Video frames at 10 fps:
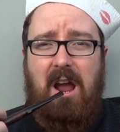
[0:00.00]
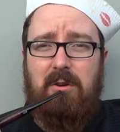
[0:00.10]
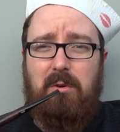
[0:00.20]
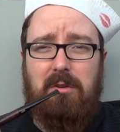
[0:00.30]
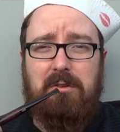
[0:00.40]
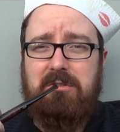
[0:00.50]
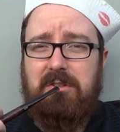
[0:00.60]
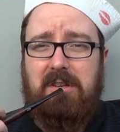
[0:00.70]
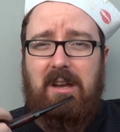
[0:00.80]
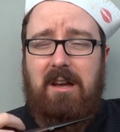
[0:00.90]
Who
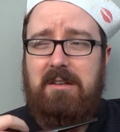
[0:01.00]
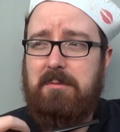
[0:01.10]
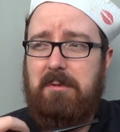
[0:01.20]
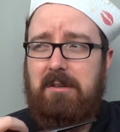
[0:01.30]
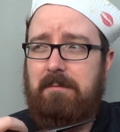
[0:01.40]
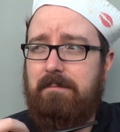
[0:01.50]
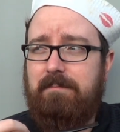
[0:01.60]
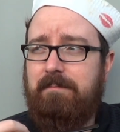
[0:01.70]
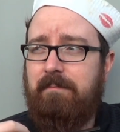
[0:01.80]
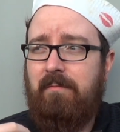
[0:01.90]
honestly cares? I mean,
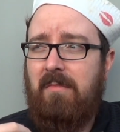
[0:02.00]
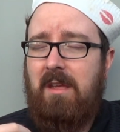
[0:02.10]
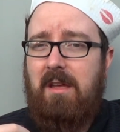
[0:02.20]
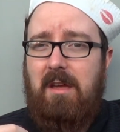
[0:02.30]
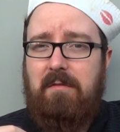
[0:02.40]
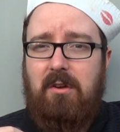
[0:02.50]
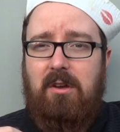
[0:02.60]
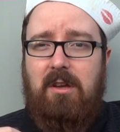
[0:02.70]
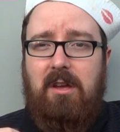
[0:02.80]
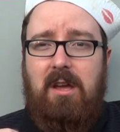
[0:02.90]

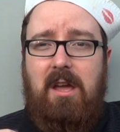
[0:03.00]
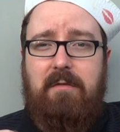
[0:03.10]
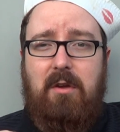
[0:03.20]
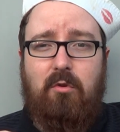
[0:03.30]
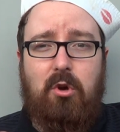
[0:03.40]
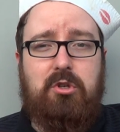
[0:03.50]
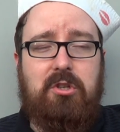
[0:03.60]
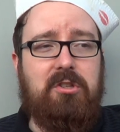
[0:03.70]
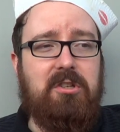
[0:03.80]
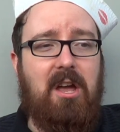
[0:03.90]
if you're
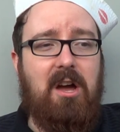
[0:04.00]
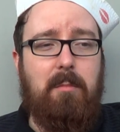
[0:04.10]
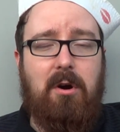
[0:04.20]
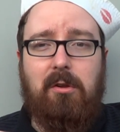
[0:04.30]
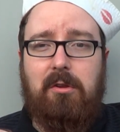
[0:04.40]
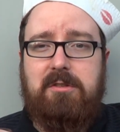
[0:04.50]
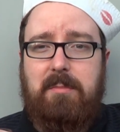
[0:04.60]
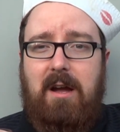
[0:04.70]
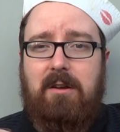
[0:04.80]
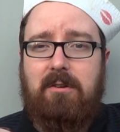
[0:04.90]
rushing to get a bowl of
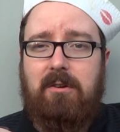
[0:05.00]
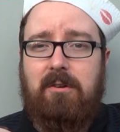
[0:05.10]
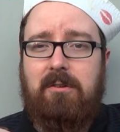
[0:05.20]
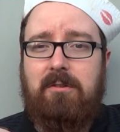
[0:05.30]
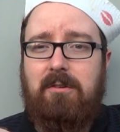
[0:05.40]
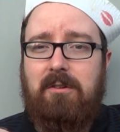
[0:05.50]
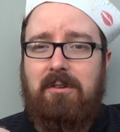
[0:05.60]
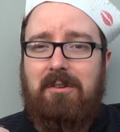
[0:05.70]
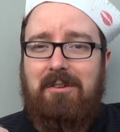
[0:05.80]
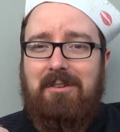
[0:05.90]
tobacco
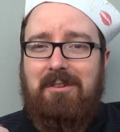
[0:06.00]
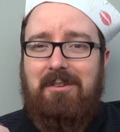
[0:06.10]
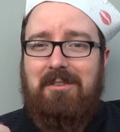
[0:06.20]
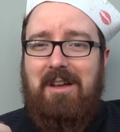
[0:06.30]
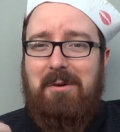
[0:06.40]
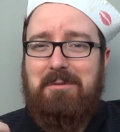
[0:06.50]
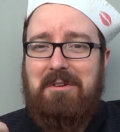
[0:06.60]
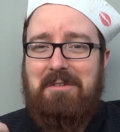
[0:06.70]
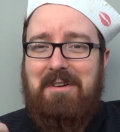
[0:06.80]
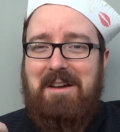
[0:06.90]
down
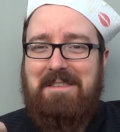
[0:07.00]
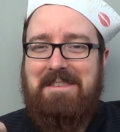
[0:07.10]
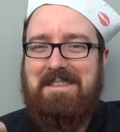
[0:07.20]
here, then